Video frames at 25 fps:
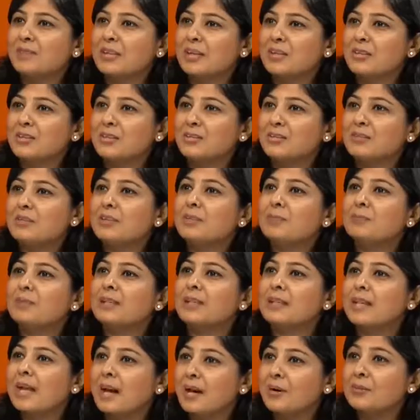luxury,
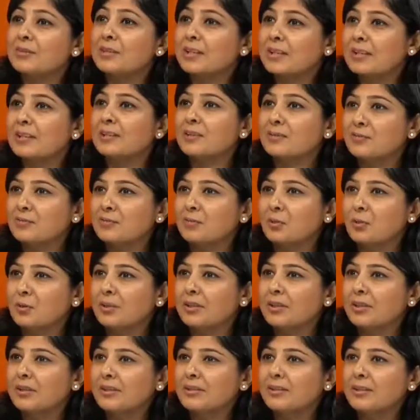but now they can
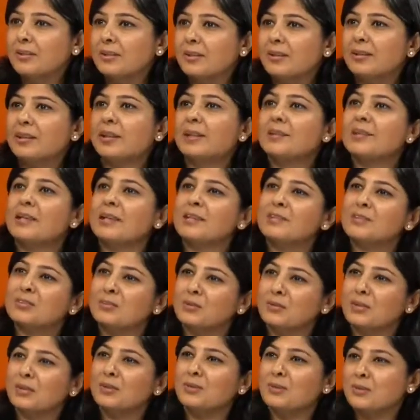afford it. And
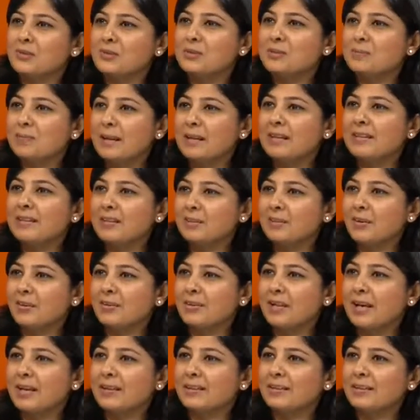so they're going to spend it on that.